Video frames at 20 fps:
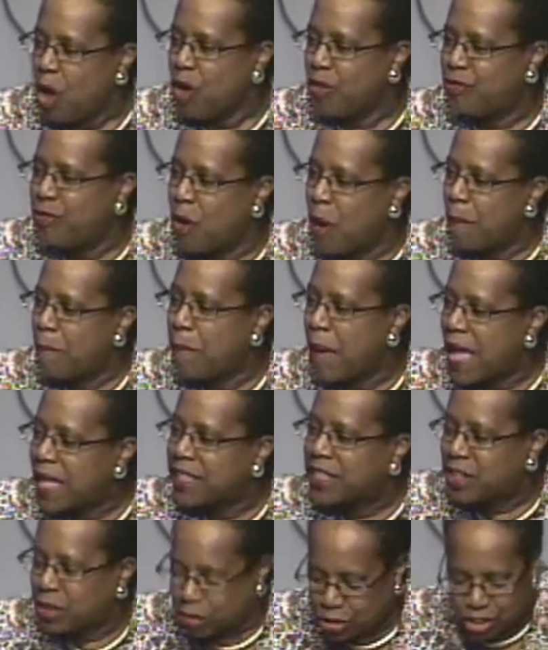for
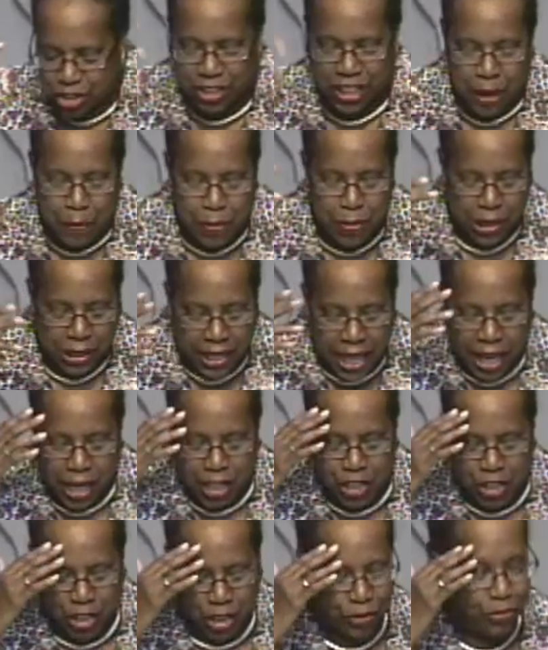mental
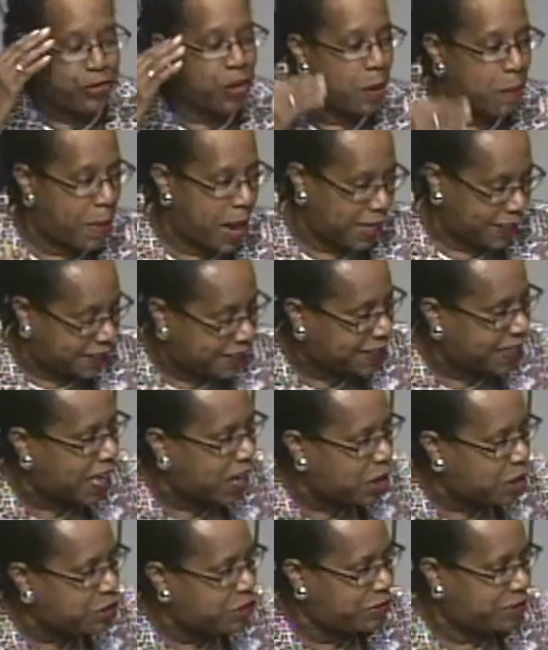stimulation for
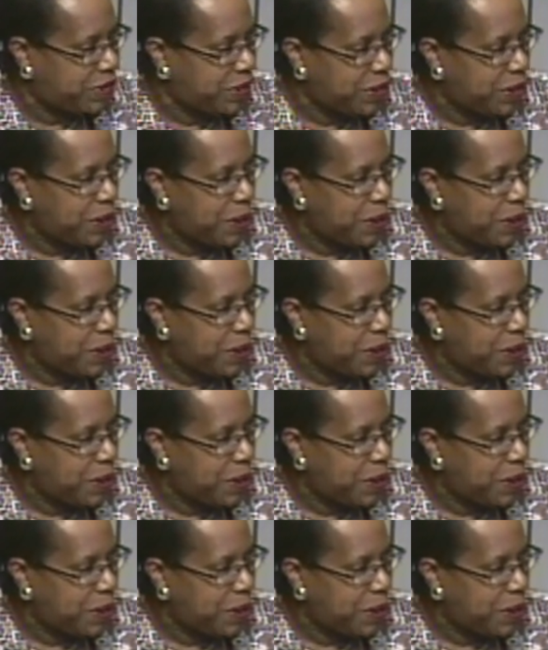myself,